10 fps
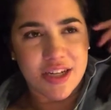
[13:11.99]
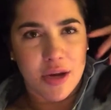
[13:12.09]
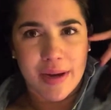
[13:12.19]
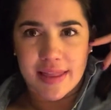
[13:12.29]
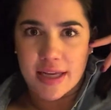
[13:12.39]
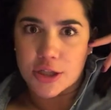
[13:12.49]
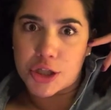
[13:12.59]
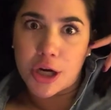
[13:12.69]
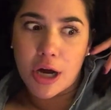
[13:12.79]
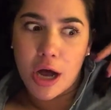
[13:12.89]
you know, we had like a
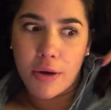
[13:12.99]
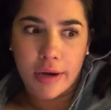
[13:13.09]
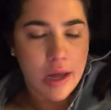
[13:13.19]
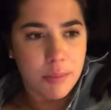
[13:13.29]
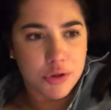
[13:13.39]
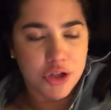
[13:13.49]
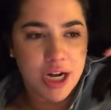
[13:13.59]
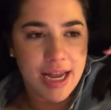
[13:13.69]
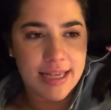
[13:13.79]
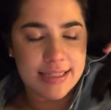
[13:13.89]
churro and a couple
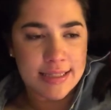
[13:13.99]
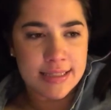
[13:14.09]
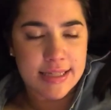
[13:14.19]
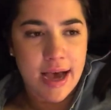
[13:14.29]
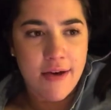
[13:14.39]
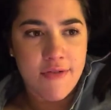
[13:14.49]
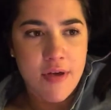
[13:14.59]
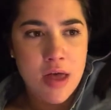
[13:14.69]
drinks and stuff.